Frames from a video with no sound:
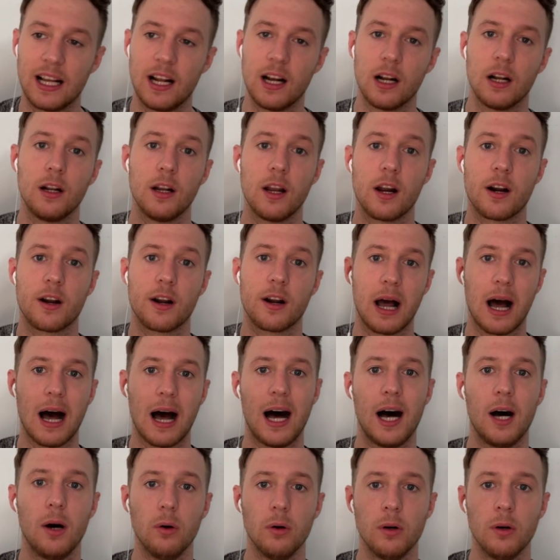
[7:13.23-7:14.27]
Learn
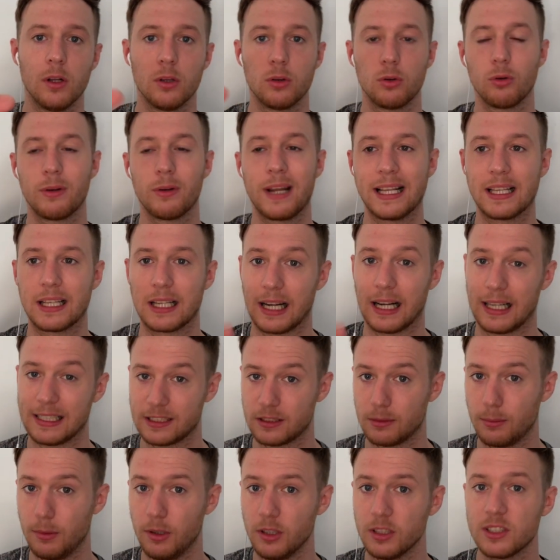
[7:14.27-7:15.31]
how to get
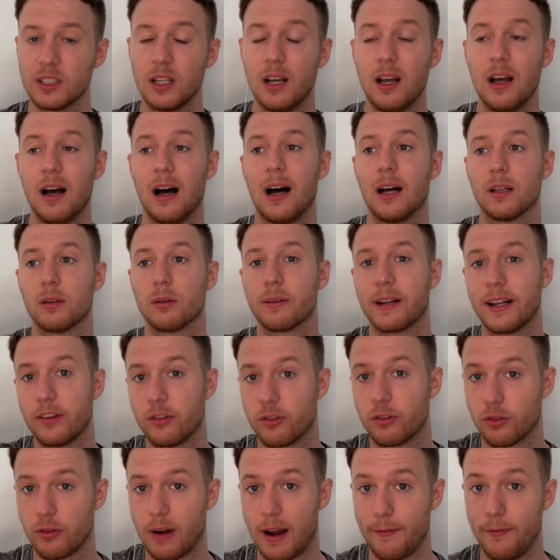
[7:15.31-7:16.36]
customers, how to get
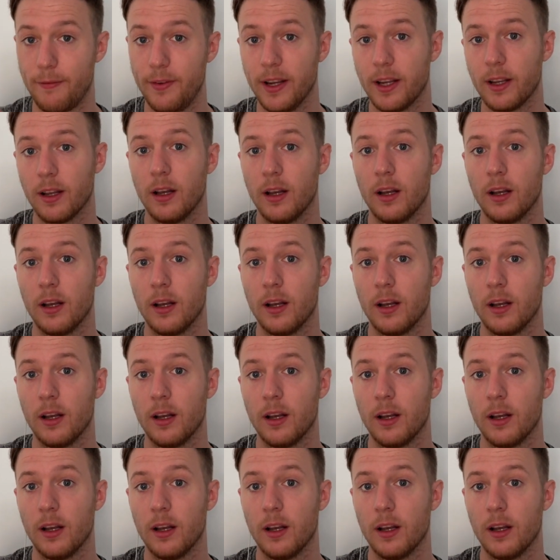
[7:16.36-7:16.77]
traffic